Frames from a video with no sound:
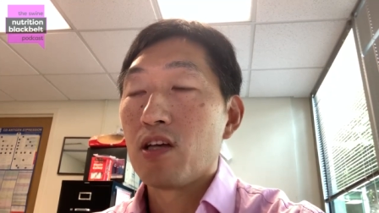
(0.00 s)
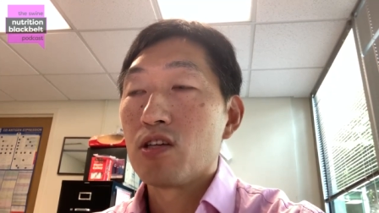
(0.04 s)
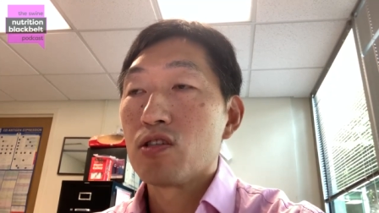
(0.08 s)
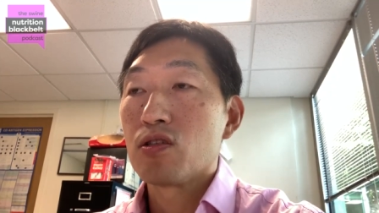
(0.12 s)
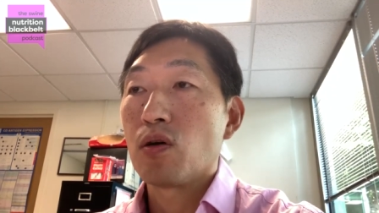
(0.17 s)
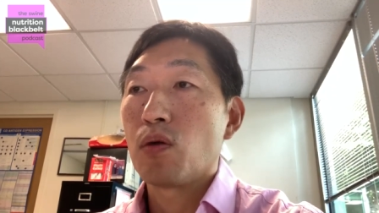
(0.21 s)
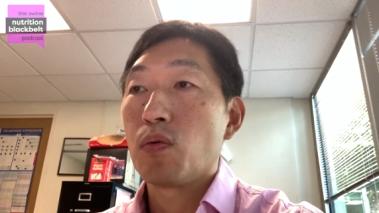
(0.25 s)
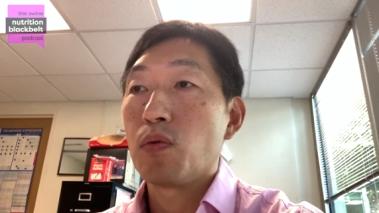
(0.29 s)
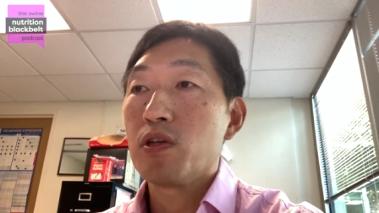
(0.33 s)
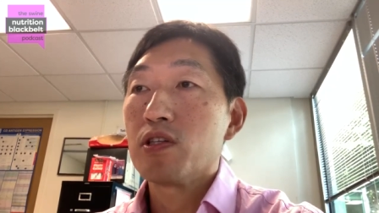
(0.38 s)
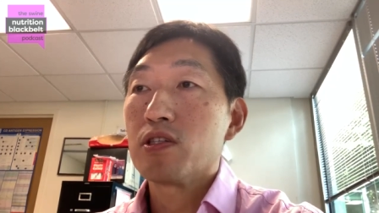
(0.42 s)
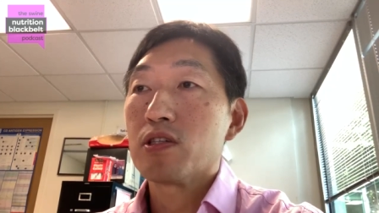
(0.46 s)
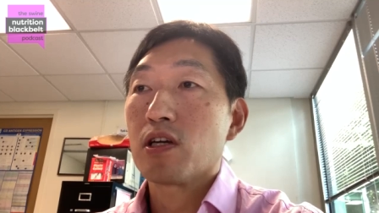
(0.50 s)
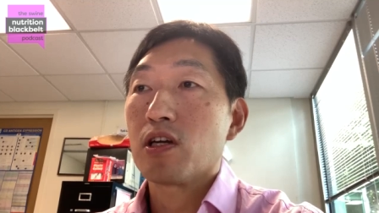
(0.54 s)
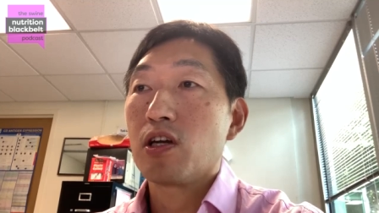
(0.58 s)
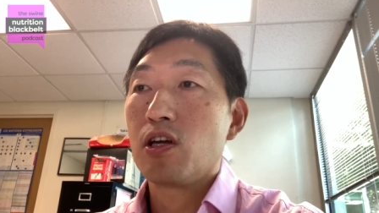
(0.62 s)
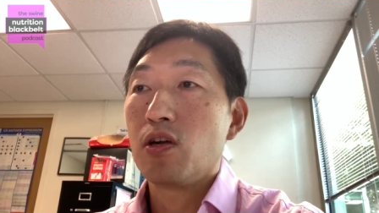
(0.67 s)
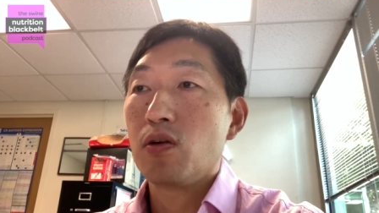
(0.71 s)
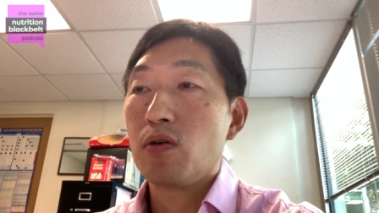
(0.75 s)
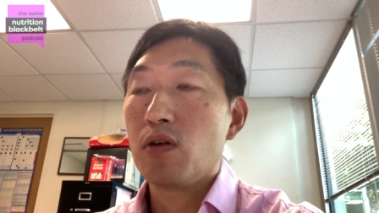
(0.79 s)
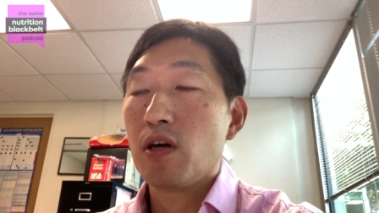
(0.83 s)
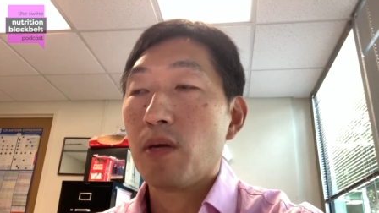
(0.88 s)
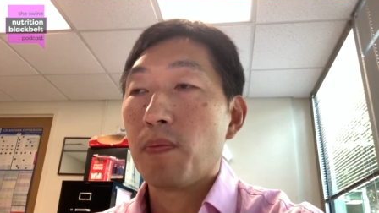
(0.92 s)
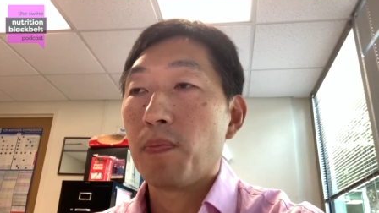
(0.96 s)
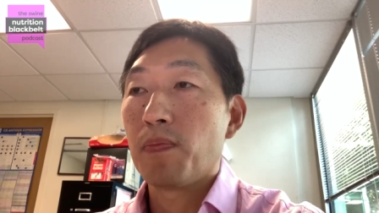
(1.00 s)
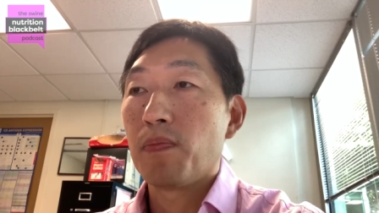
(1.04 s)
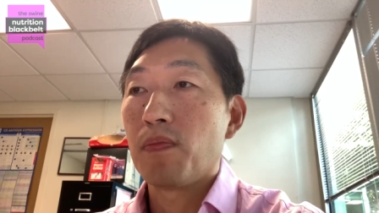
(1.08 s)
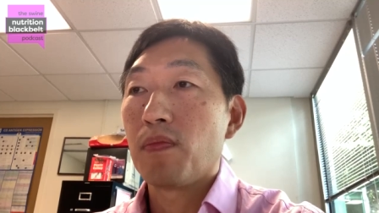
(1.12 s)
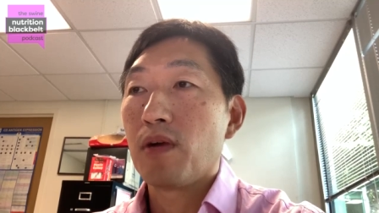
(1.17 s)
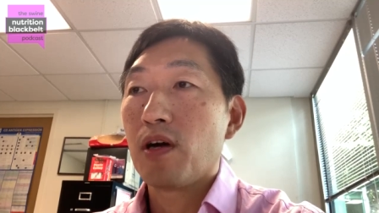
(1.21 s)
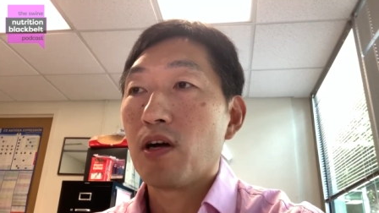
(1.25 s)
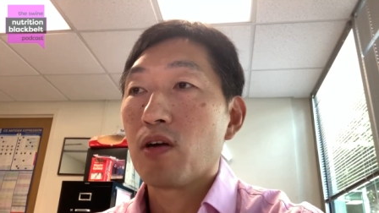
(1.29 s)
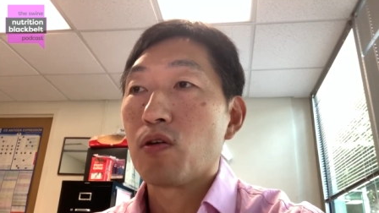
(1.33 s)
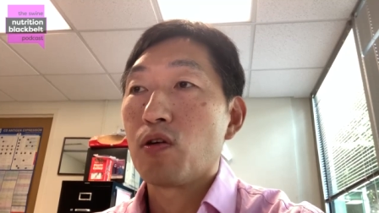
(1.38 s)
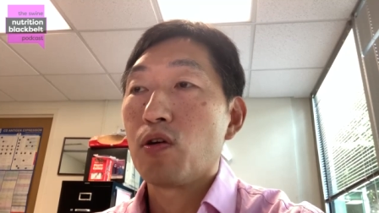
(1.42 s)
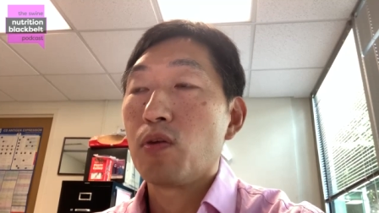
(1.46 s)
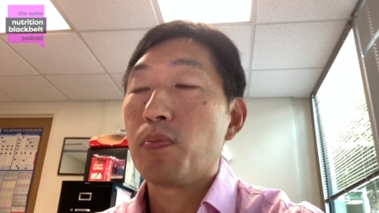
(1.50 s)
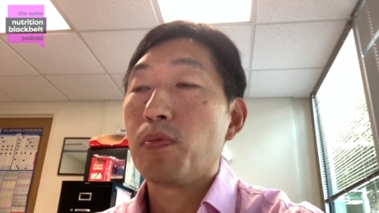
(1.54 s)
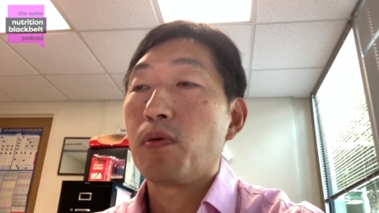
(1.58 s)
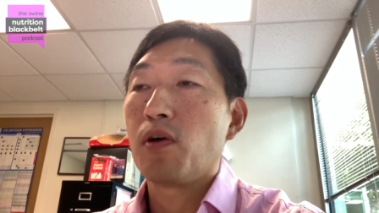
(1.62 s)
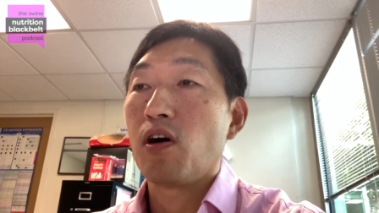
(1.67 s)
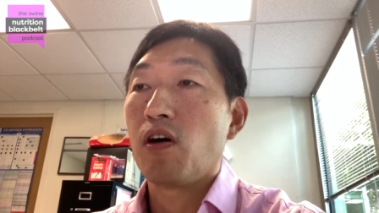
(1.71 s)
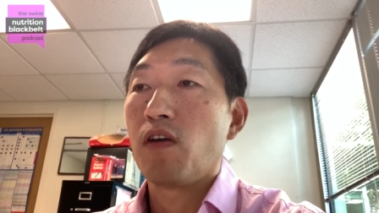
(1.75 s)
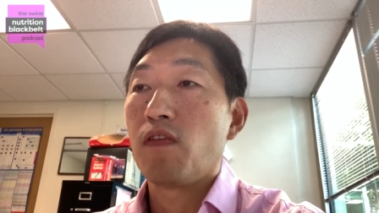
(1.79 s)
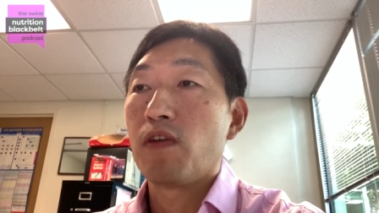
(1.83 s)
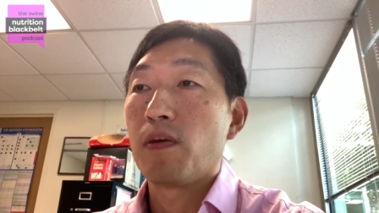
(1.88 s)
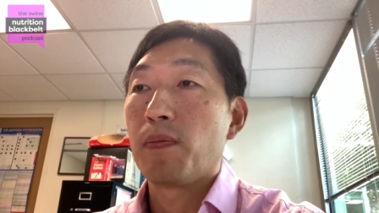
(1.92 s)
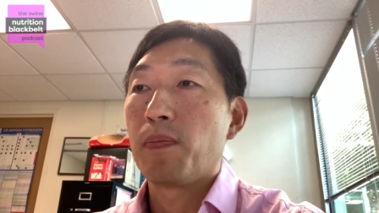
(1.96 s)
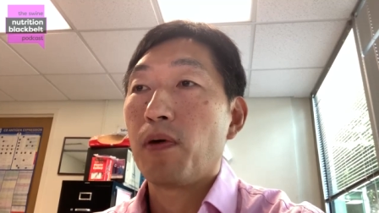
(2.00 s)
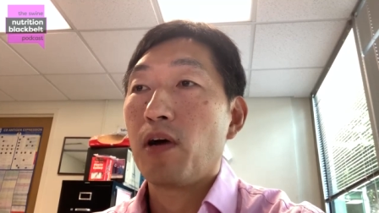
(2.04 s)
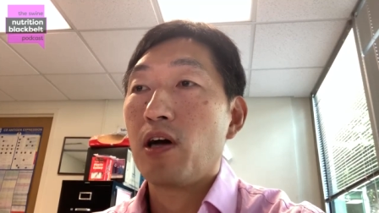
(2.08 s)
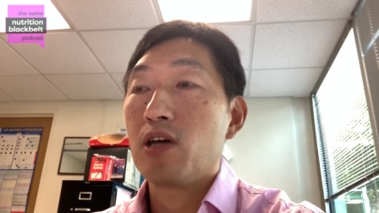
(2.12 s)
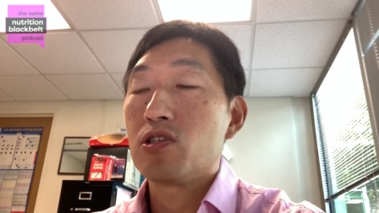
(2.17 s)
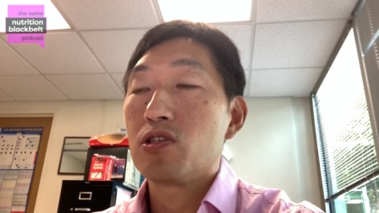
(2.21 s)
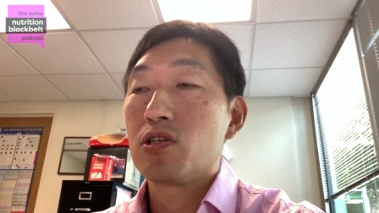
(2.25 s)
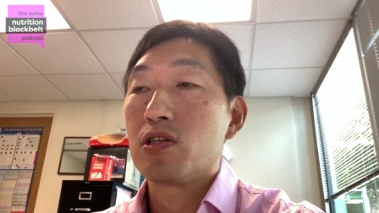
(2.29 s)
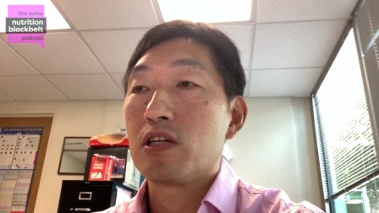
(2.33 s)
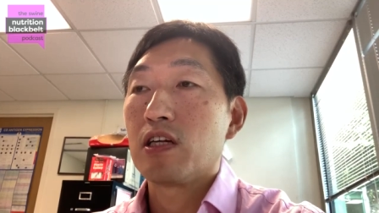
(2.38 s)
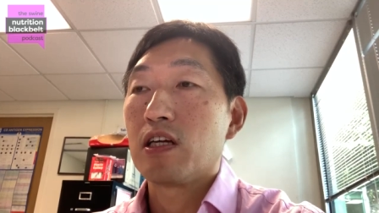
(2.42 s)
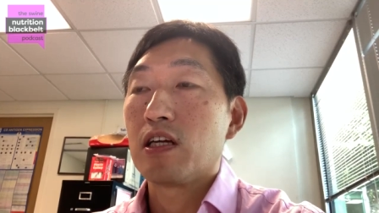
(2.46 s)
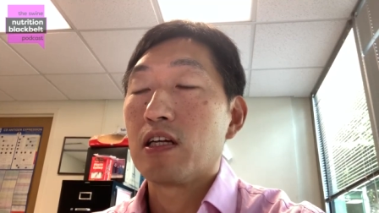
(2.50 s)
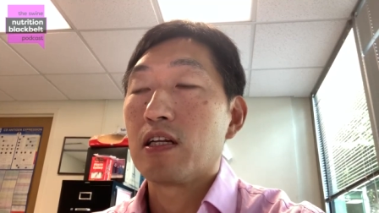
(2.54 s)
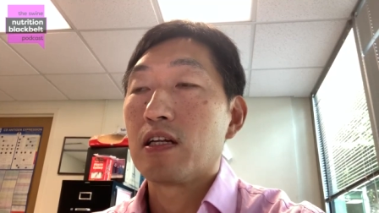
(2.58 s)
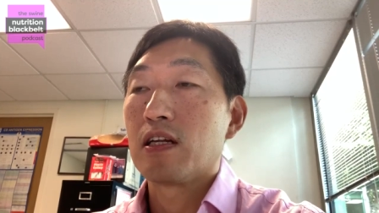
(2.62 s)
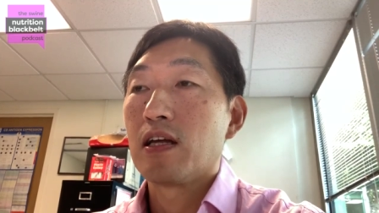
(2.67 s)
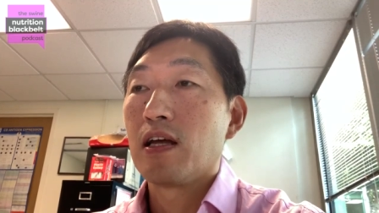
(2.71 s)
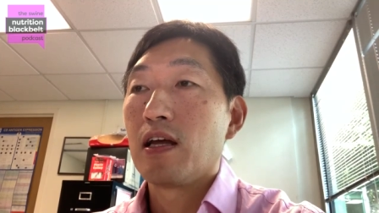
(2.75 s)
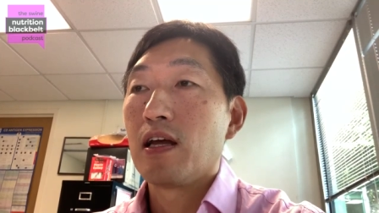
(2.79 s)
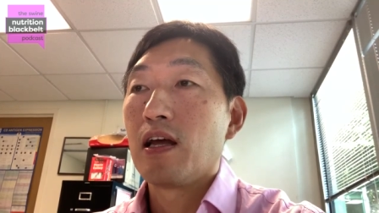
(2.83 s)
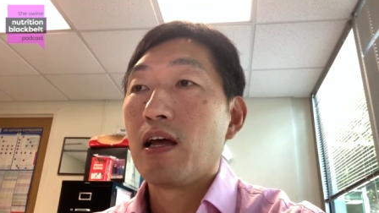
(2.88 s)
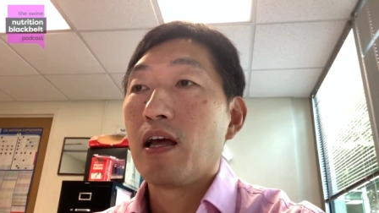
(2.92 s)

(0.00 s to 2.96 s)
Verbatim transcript: So we secure a group of the